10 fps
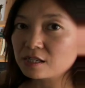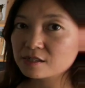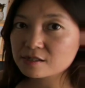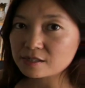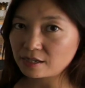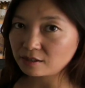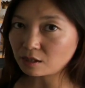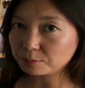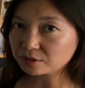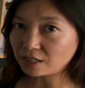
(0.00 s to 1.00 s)
is like
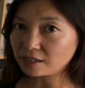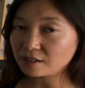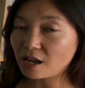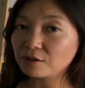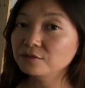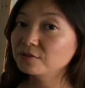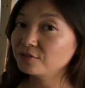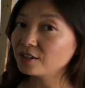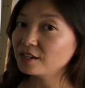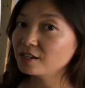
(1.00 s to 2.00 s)
upside down
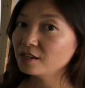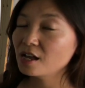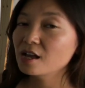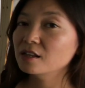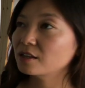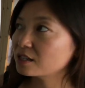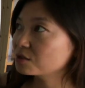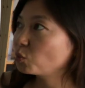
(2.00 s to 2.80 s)
V. That's